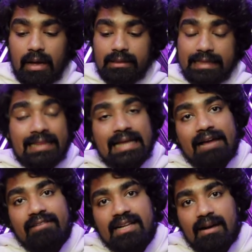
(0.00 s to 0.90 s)
Then
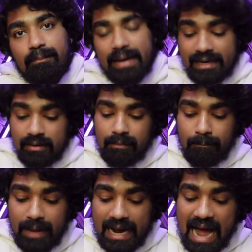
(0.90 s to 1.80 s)
I will compare
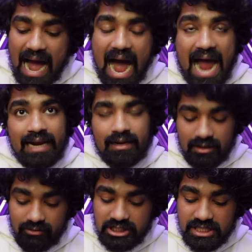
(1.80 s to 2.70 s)
my I,
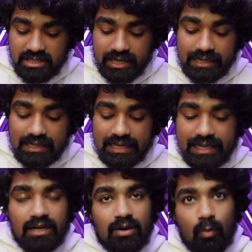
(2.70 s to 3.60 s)
which is
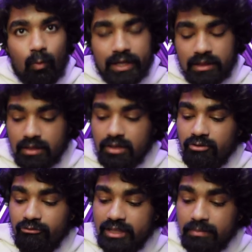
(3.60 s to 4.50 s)
currently 1,
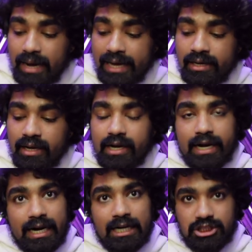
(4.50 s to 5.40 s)
with my
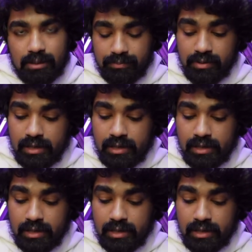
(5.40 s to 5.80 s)
current jump.